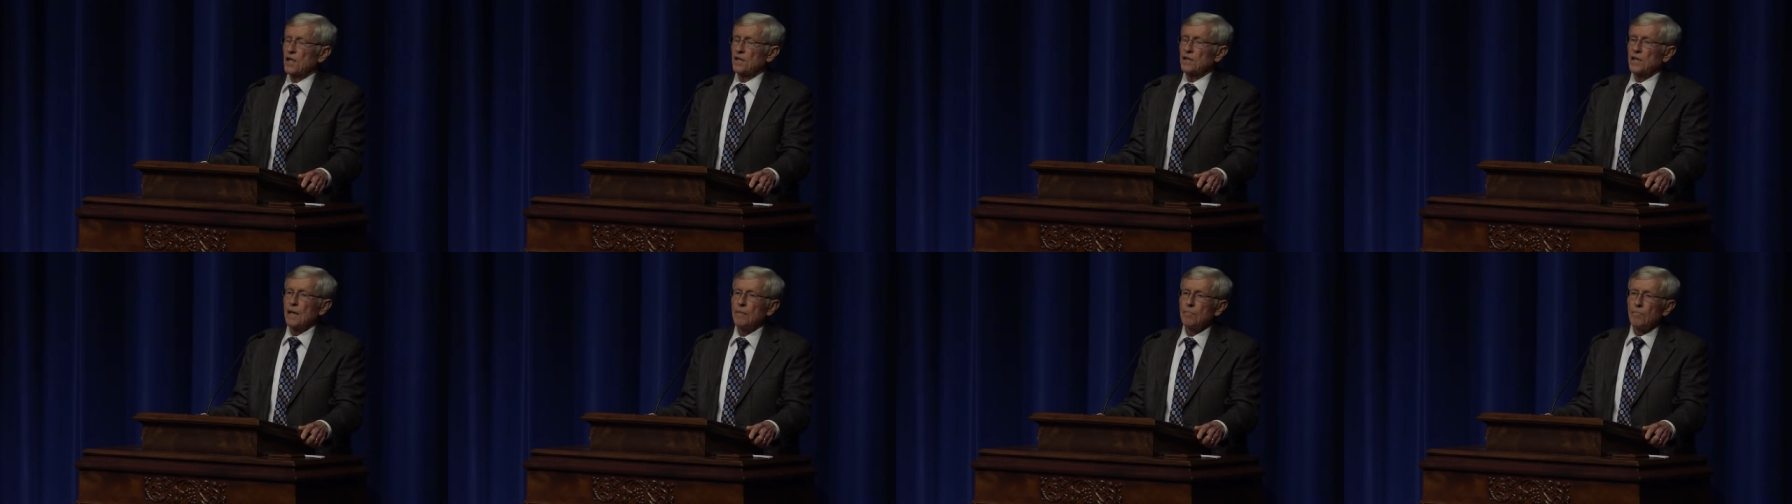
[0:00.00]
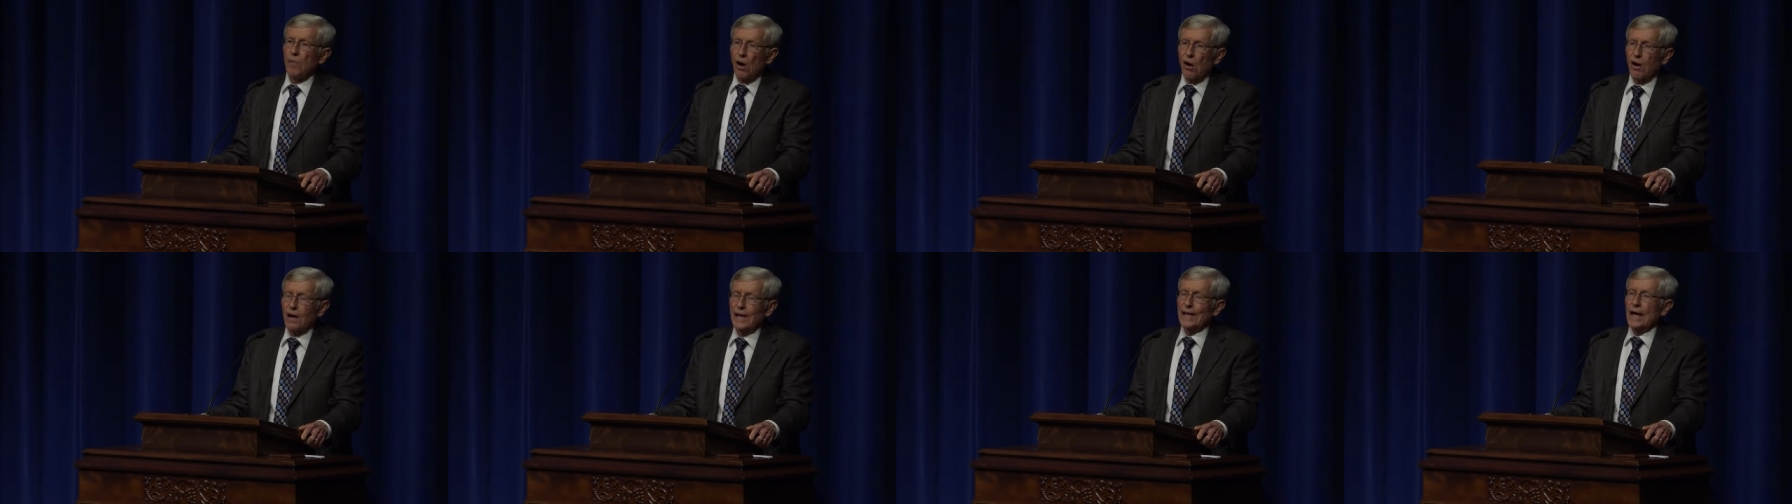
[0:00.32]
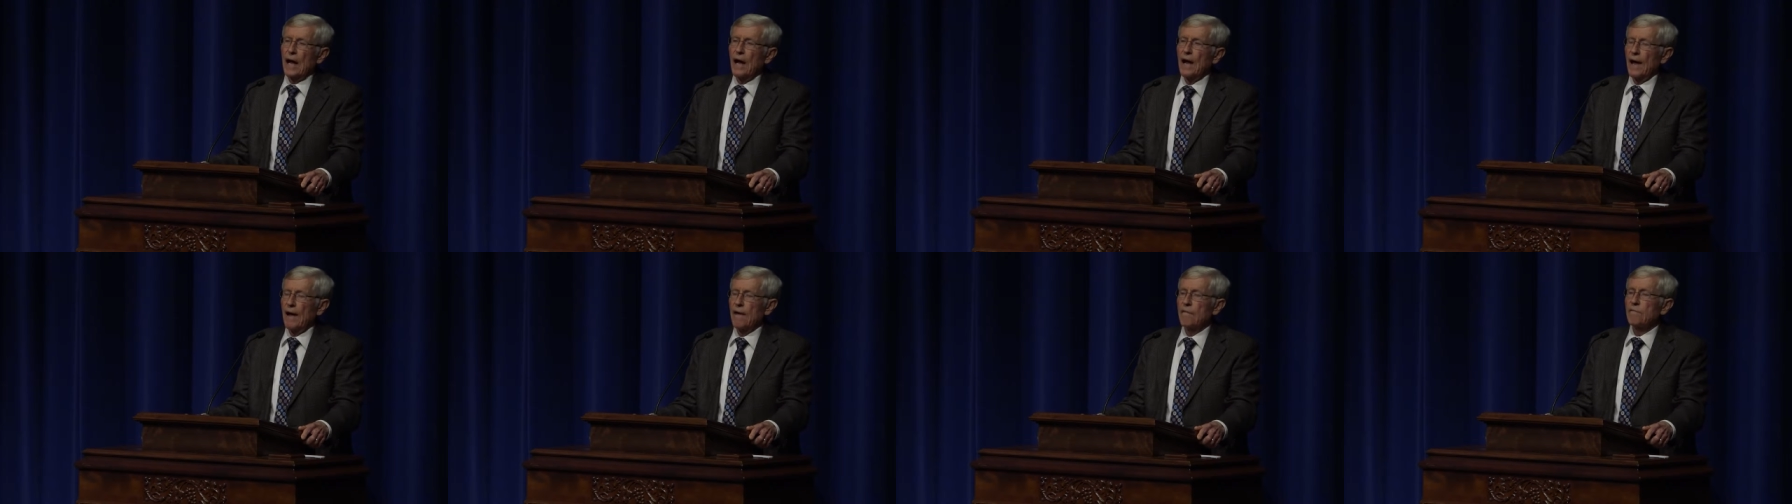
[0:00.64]
and they
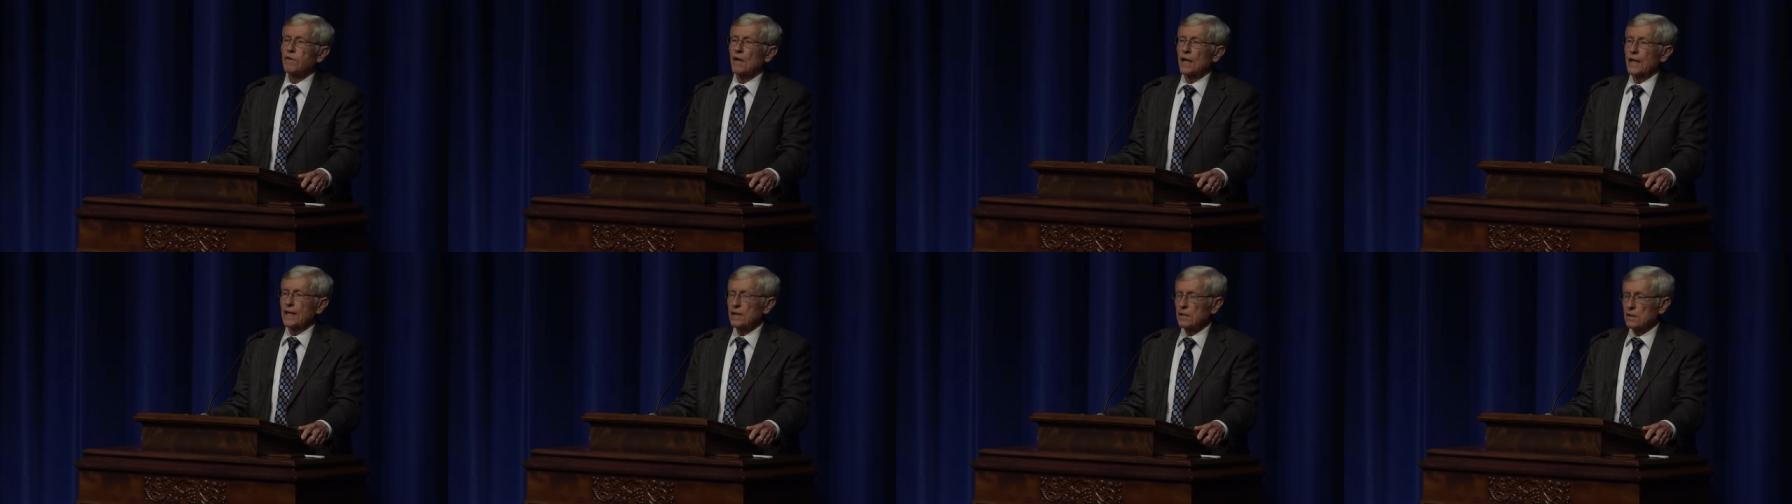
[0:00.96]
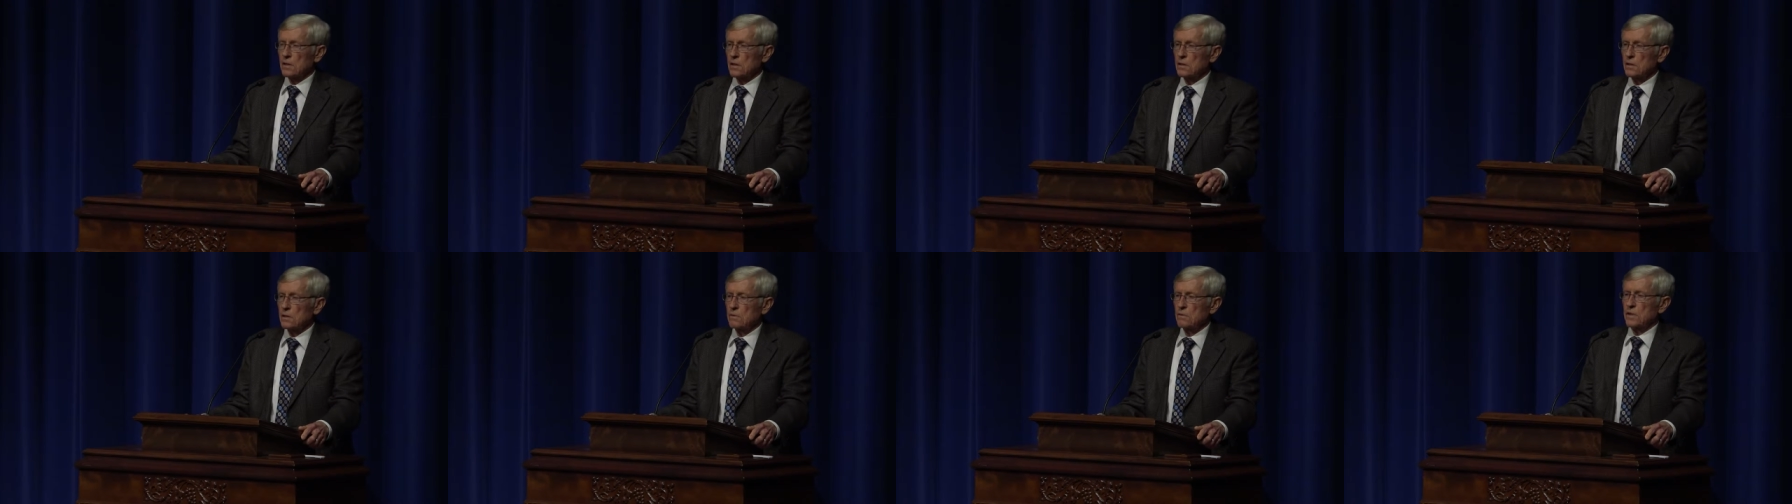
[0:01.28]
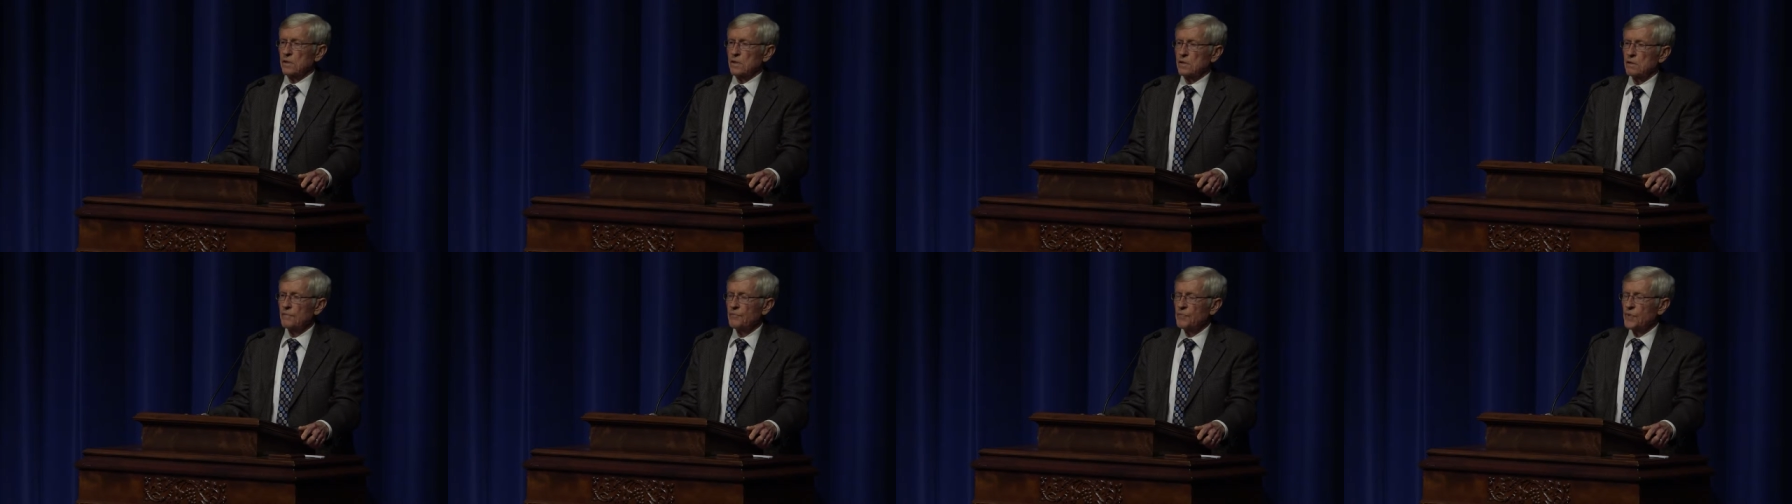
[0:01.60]
borrowed heavily to do
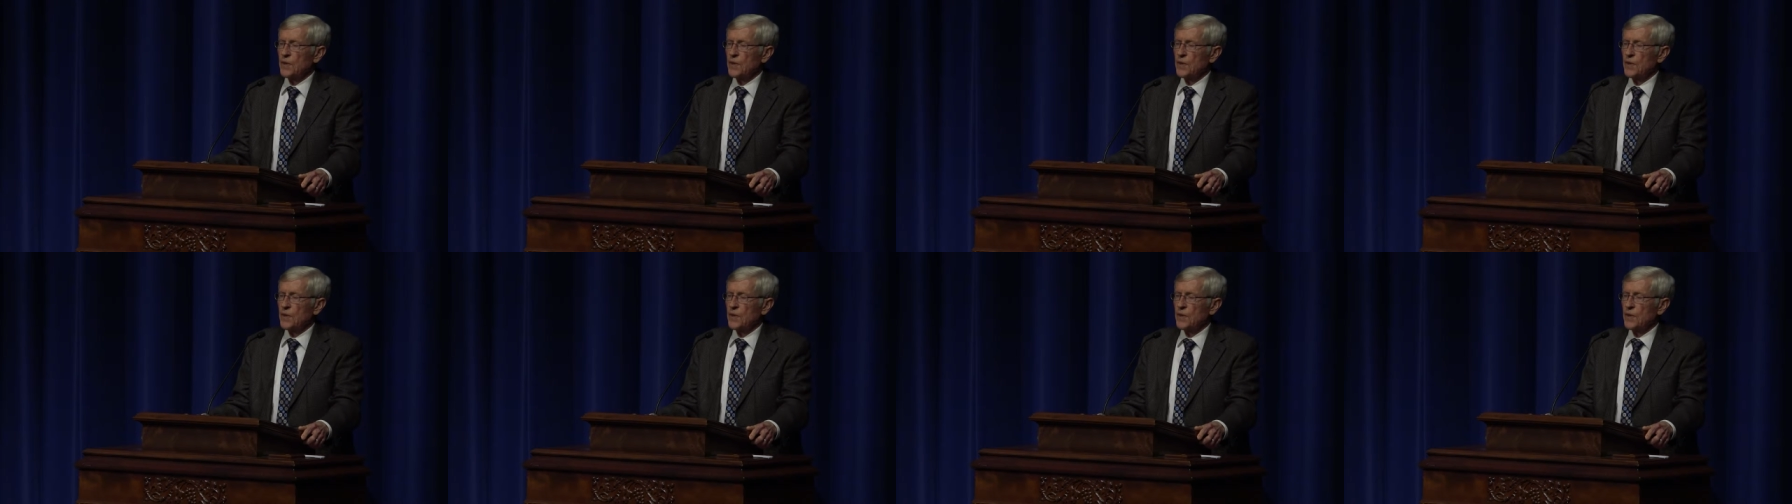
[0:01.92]
it.